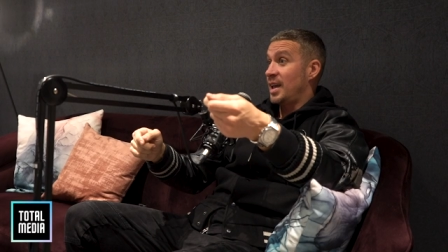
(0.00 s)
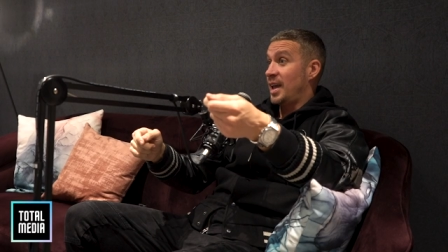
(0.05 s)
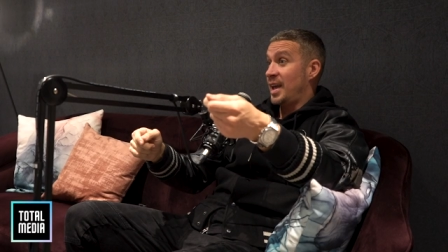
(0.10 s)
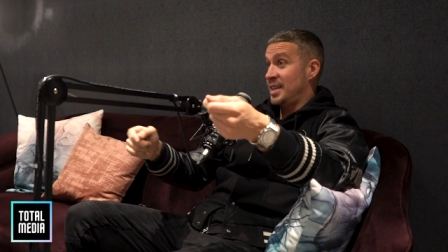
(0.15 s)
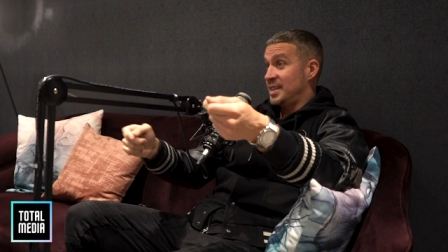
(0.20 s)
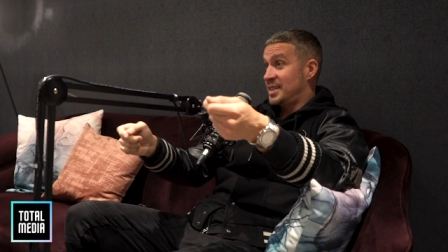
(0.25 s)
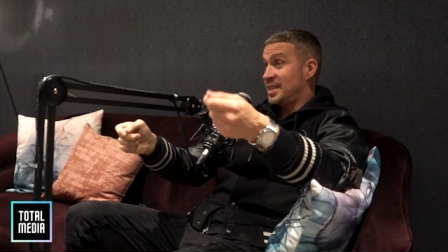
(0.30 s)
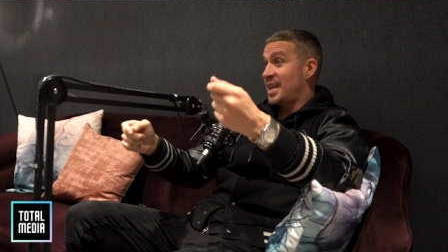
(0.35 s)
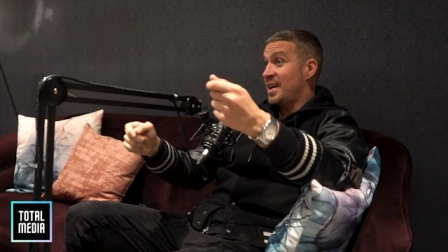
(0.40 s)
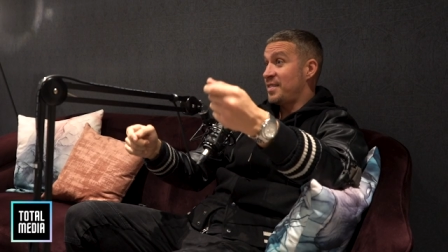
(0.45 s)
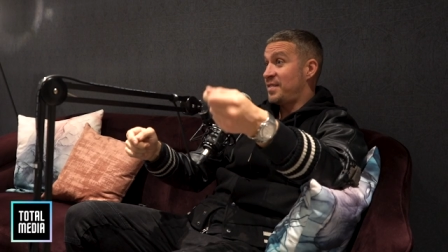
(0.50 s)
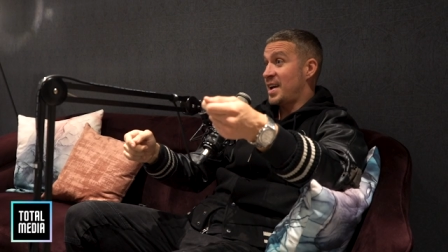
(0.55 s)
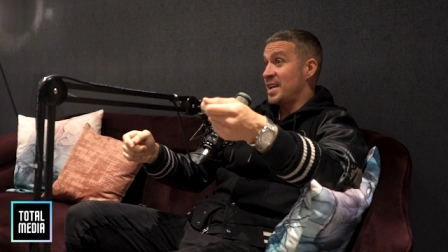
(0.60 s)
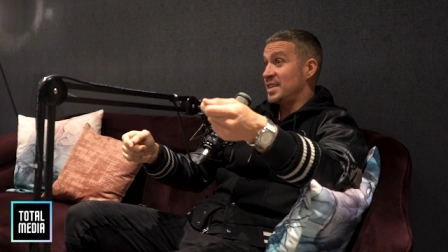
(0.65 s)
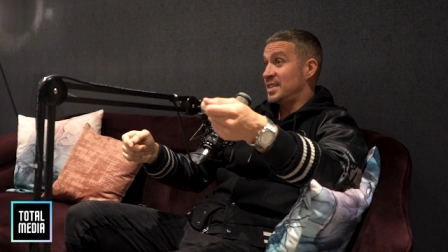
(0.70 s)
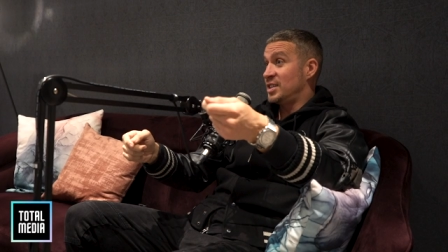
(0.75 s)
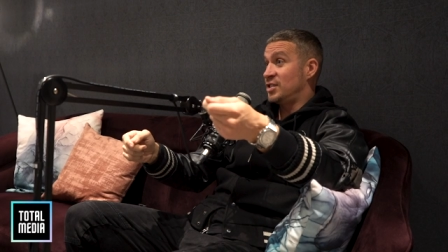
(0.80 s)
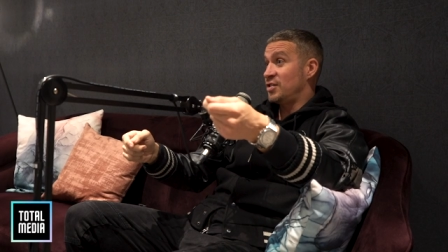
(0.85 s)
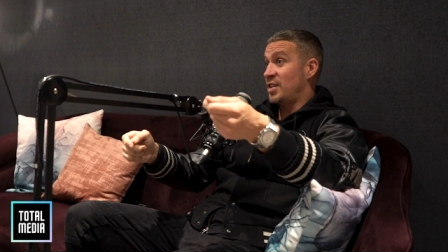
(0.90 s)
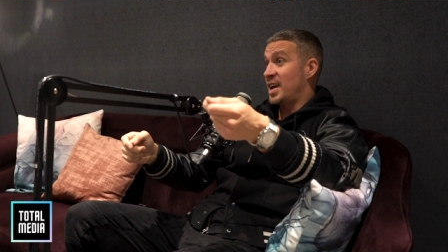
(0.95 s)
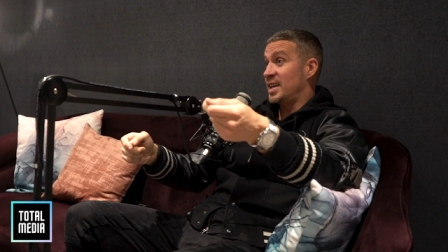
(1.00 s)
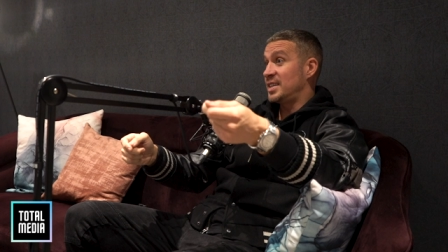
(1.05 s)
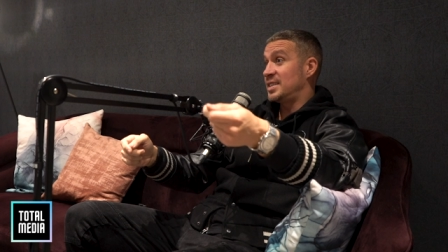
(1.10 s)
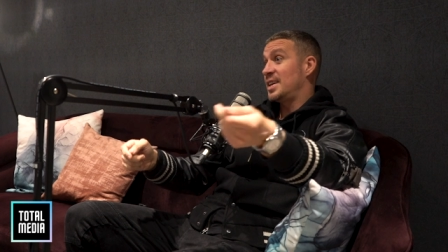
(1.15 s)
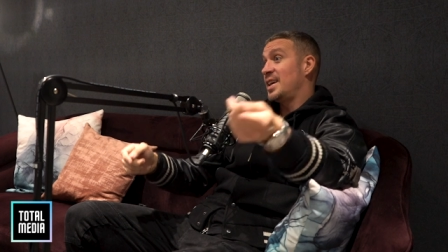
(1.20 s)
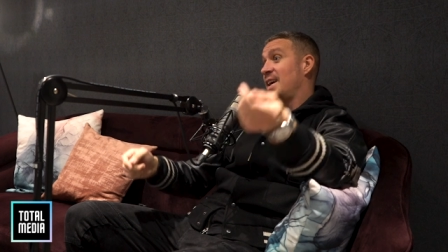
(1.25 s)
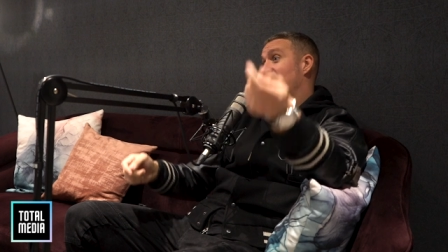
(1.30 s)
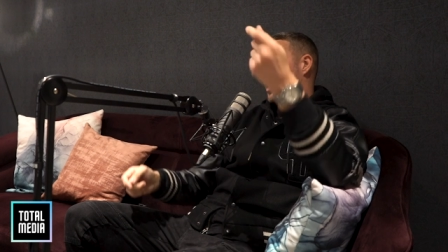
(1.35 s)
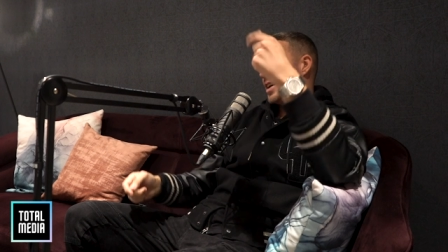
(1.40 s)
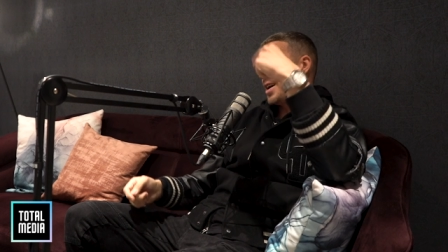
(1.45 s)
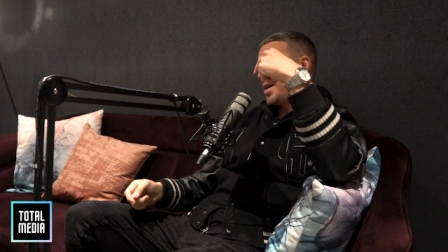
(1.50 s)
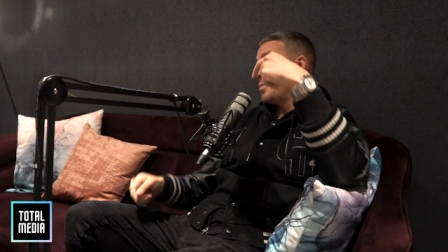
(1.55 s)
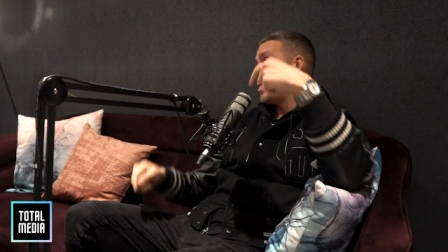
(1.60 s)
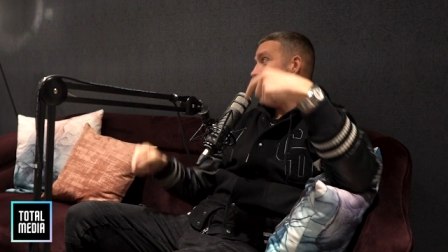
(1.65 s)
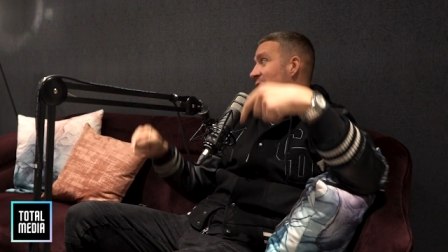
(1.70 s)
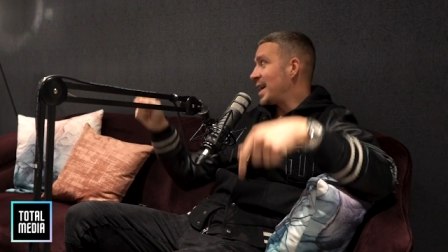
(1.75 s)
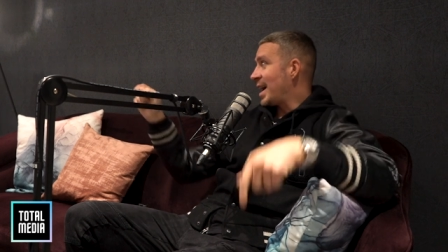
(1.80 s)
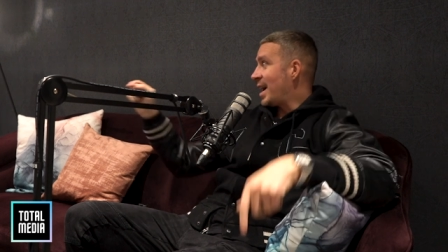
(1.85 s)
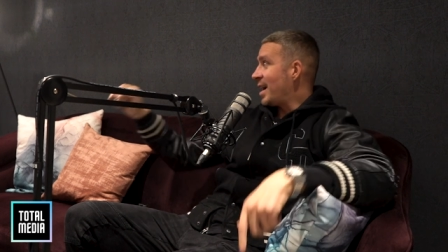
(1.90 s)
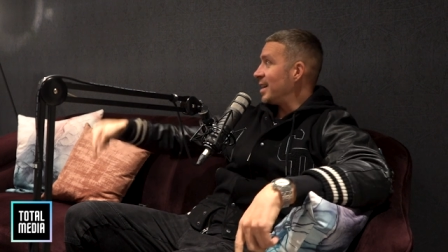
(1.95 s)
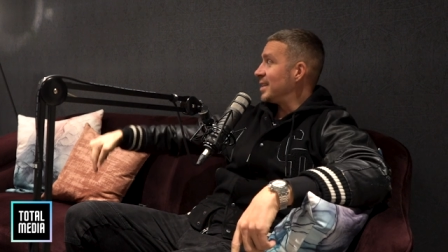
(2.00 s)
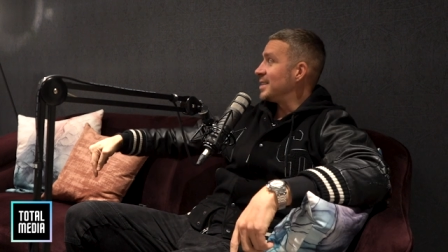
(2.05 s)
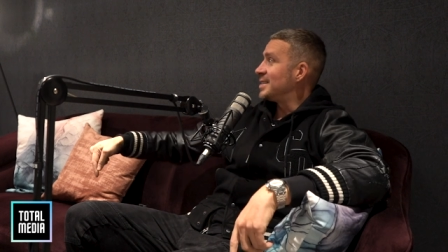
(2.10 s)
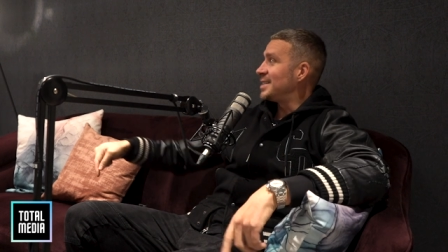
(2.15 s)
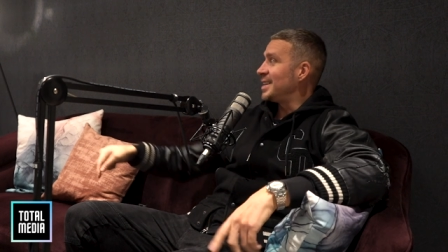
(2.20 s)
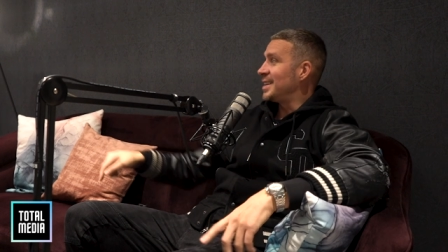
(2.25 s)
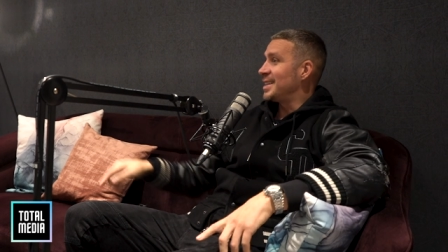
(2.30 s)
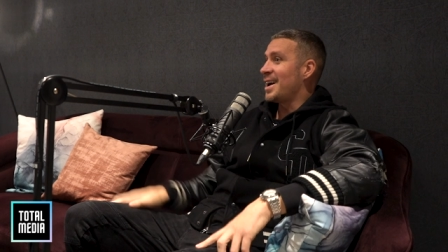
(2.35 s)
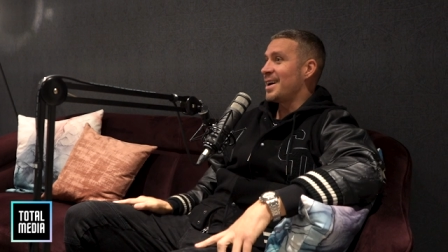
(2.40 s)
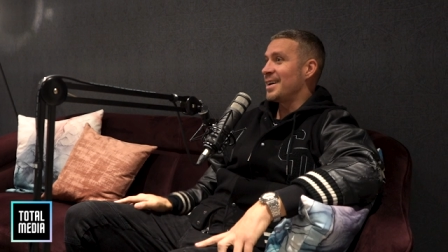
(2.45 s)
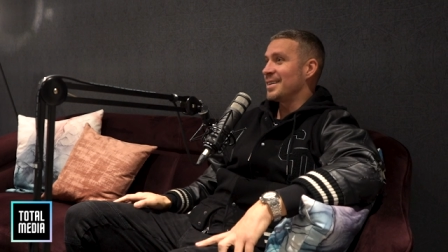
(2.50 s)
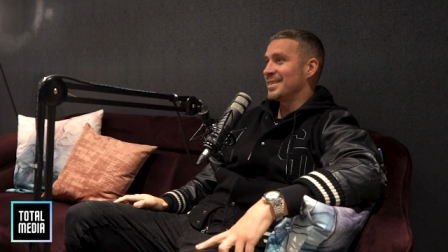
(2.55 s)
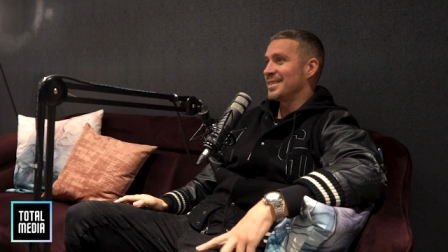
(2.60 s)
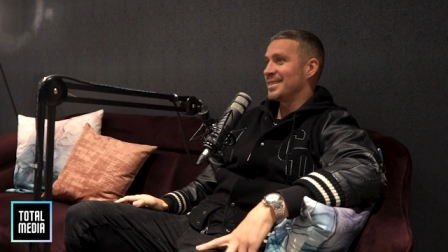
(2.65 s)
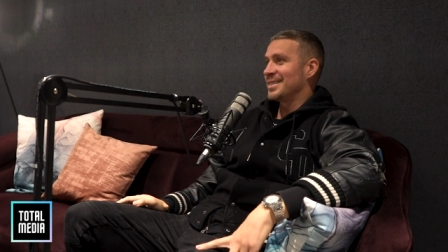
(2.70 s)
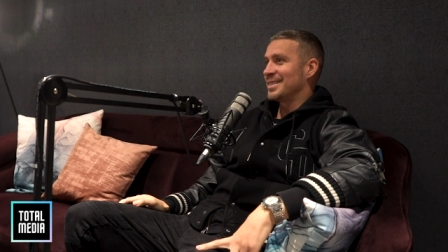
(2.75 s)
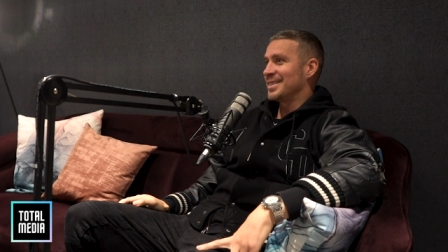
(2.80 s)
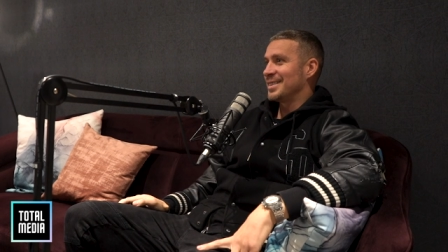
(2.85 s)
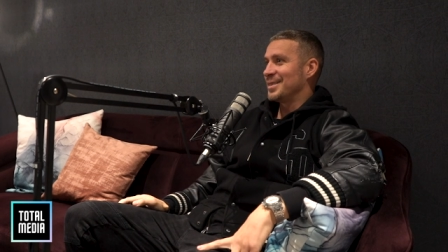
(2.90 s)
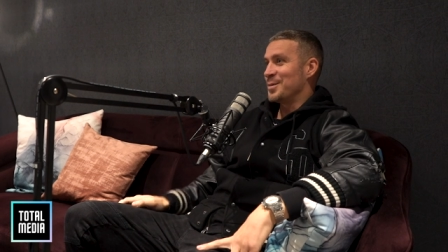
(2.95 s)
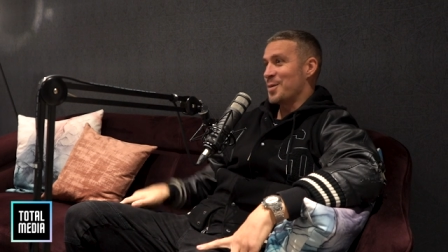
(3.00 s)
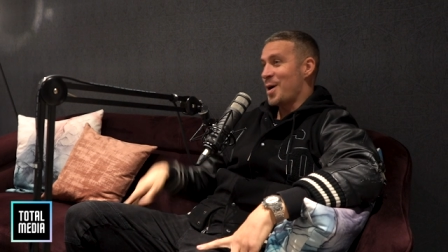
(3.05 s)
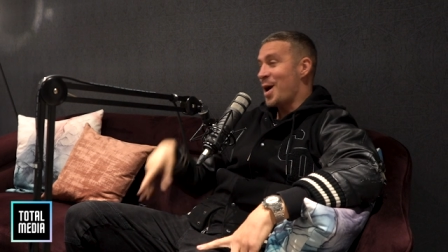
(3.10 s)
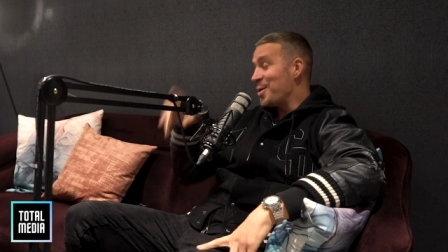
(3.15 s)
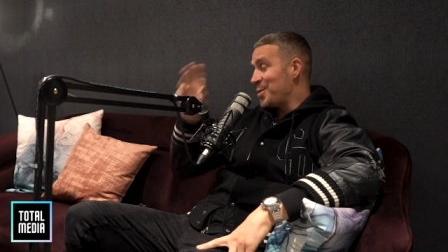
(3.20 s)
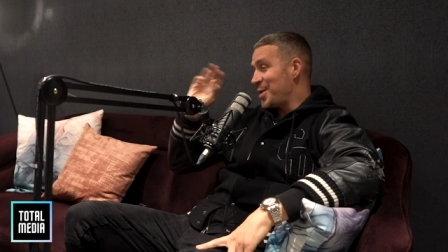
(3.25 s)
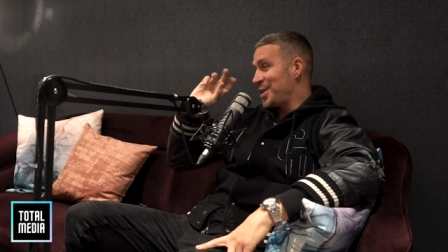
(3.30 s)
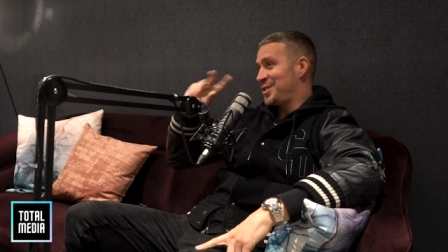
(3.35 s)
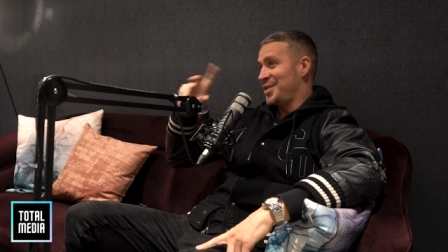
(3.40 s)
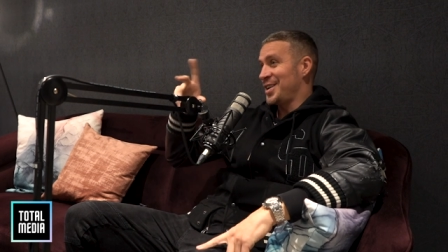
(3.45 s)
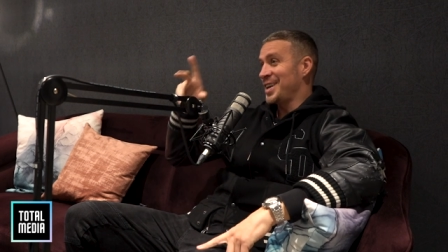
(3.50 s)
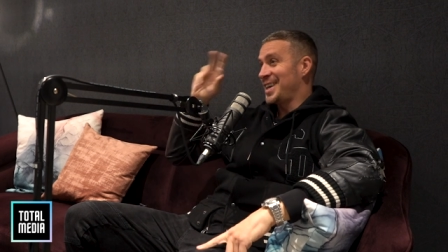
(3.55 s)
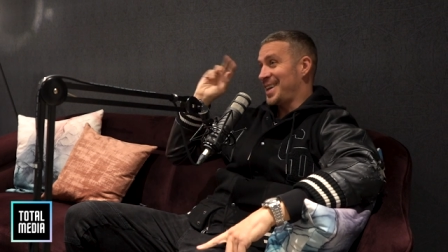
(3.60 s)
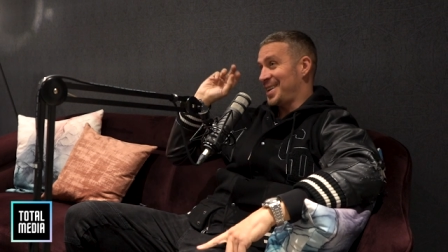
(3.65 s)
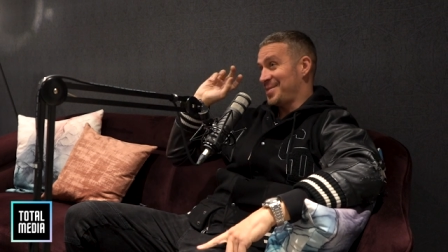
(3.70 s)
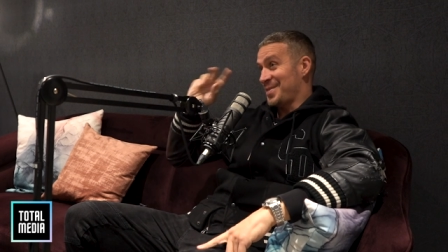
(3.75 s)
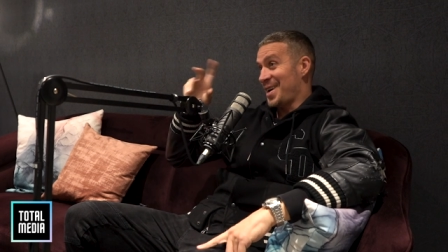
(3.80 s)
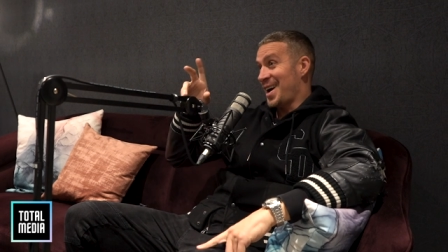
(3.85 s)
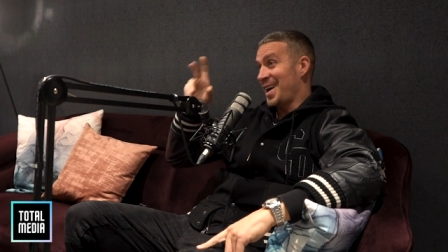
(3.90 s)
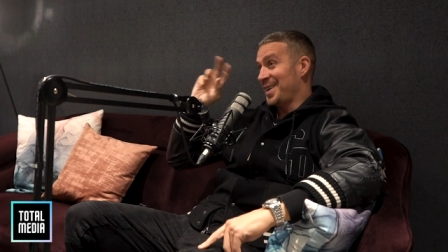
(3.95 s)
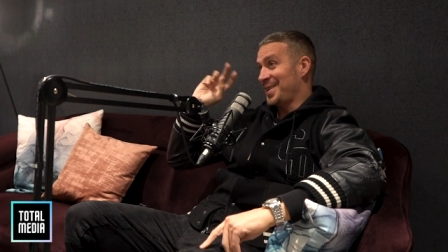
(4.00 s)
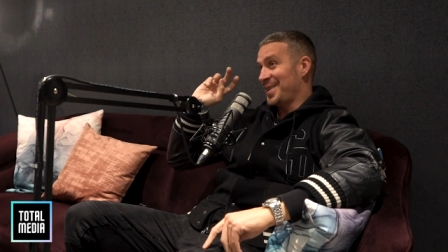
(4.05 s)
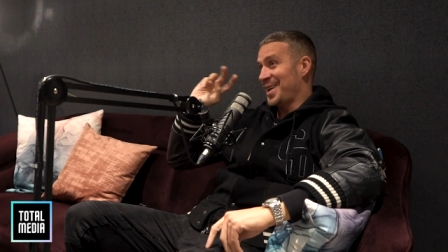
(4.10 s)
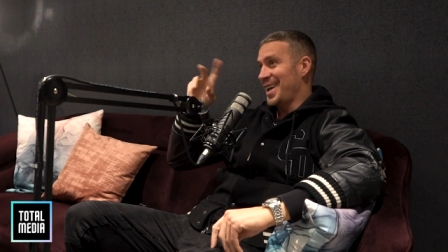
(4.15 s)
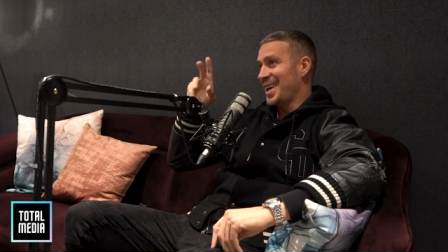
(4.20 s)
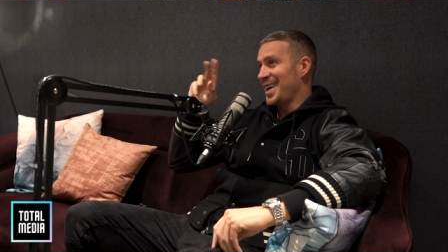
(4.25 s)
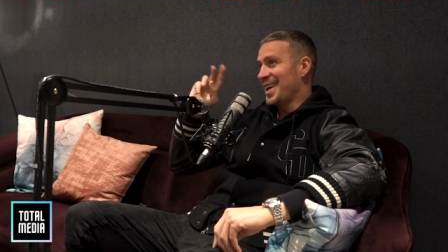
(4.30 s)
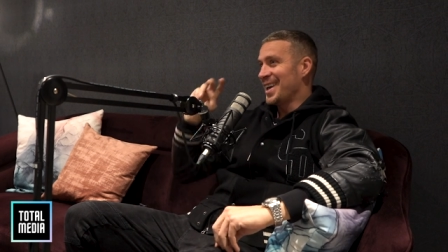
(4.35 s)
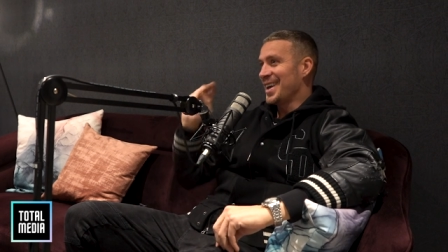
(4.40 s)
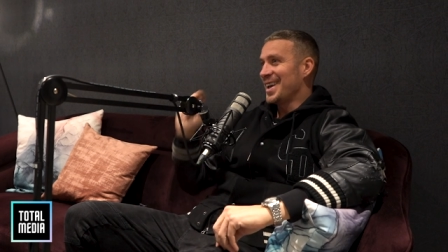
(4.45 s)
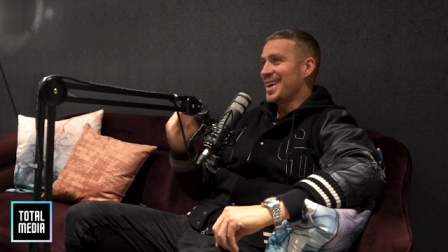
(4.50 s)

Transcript: bag. into their fancy dress, come back out and sit down while we're drinking, by the way.